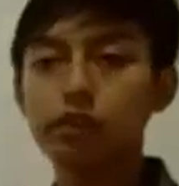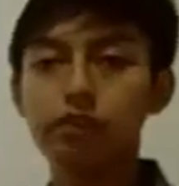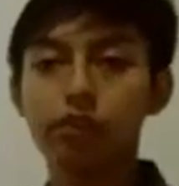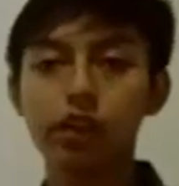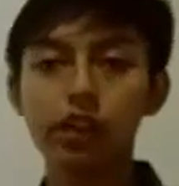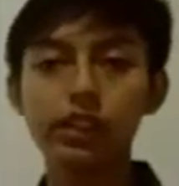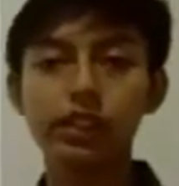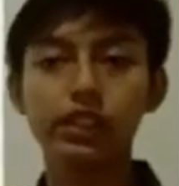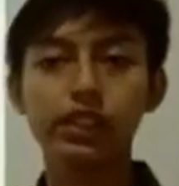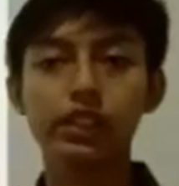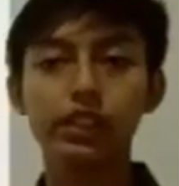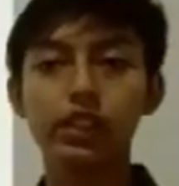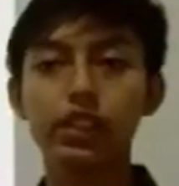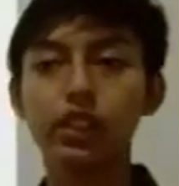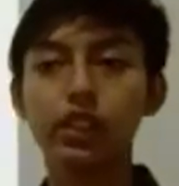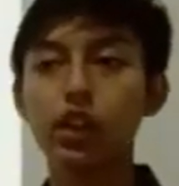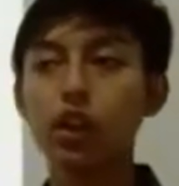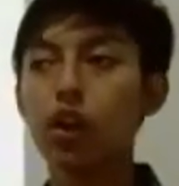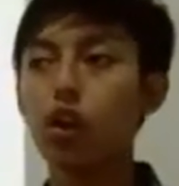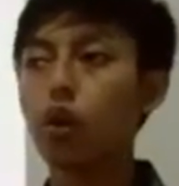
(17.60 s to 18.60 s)
First,
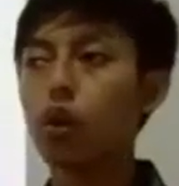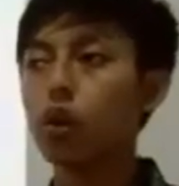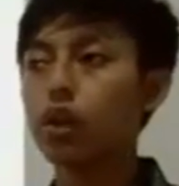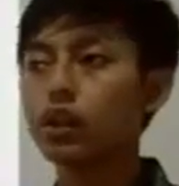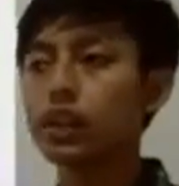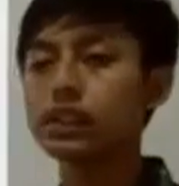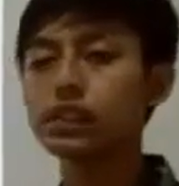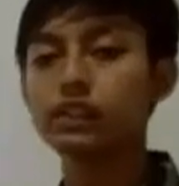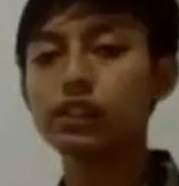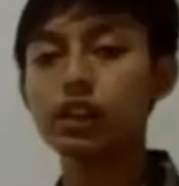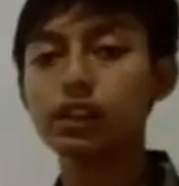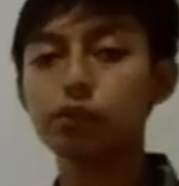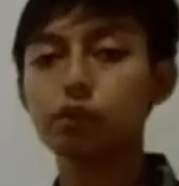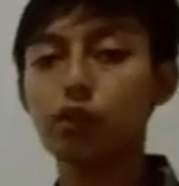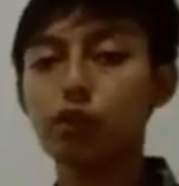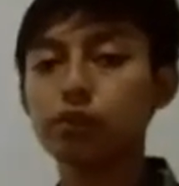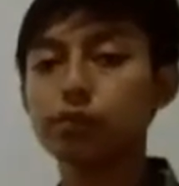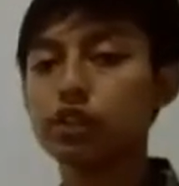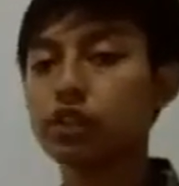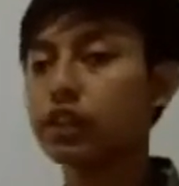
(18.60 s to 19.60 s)
let's start
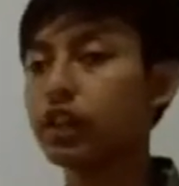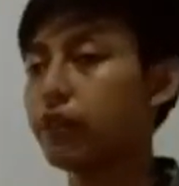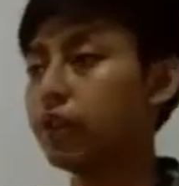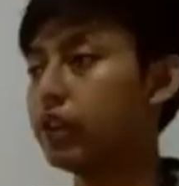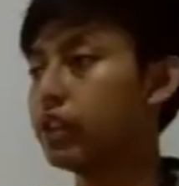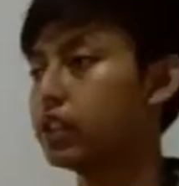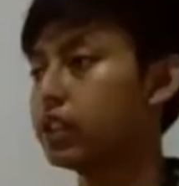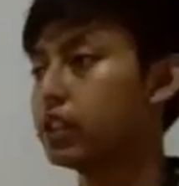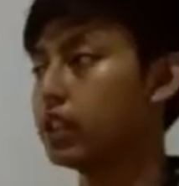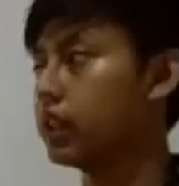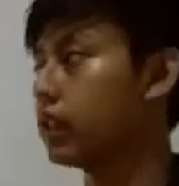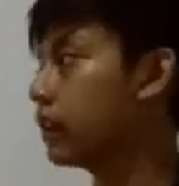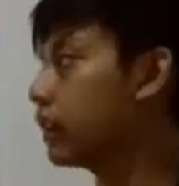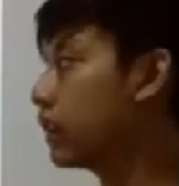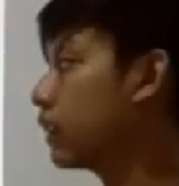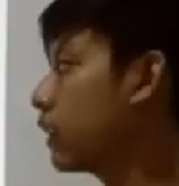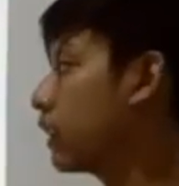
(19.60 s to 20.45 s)
from the definition.